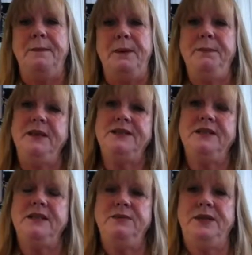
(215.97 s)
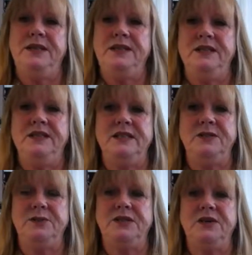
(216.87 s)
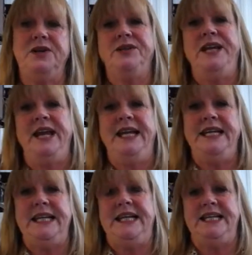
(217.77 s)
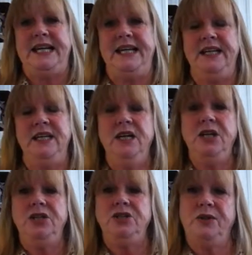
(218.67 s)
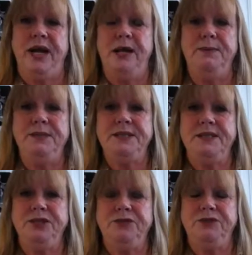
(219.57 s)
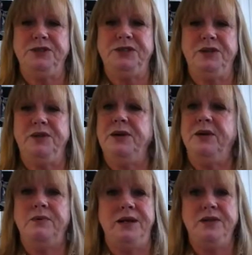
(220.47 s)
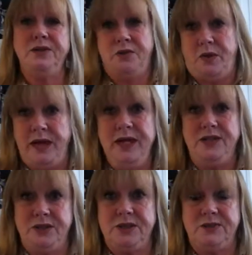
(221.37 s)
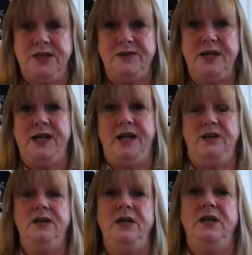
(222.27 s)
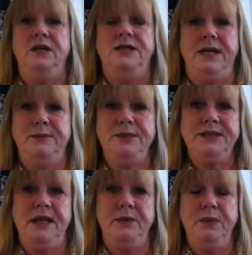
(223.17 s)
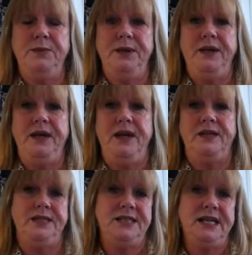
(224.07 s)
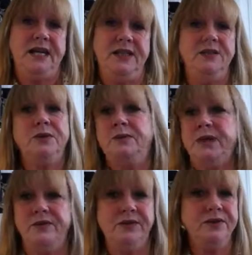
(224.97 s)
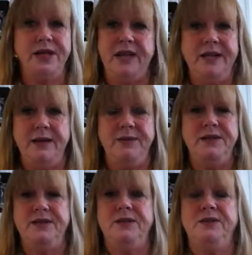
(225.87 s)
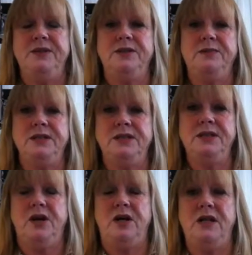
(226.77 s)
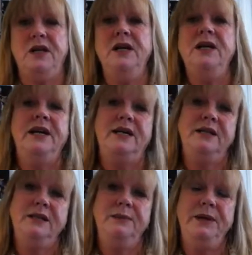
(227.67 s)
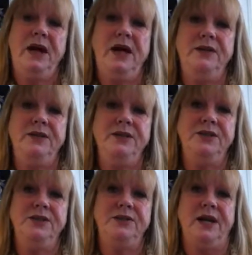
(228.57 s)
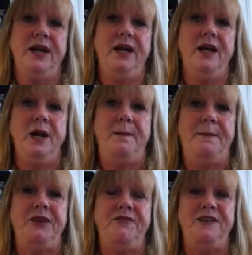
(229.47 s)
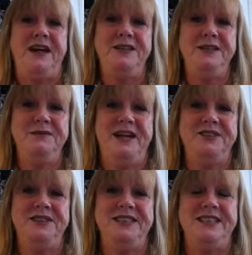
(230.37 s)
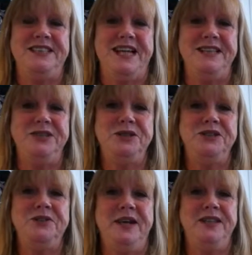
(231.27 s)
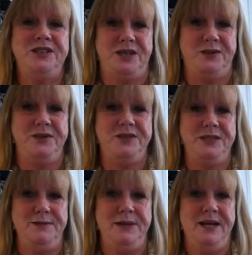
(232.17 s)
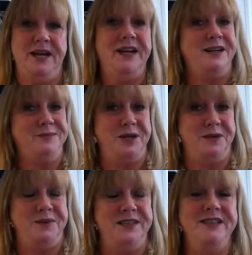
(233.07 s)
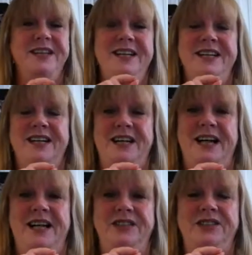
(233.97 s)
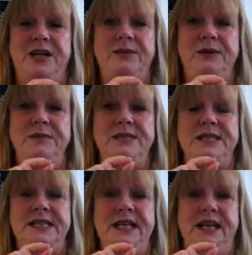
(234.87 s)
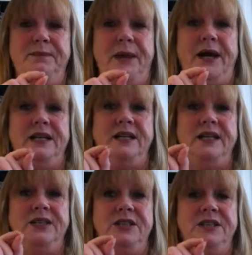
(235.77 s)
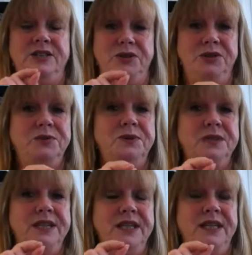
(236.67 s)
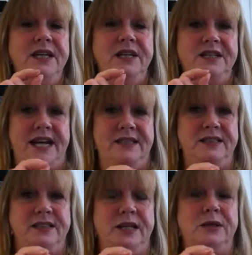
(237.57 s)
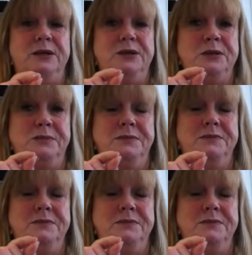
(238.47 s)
But basically what it is what's called an 80-10-10. So 80% is your first loan at regular great interest rates right now. 10% would be on a second, or whatever that name is that your lender wants to call it, at a little bit higher interest rate. But the fact of the matter is that interest rate, check with your CPA, I'm not one, and check with them and see, but it is usually tax deductible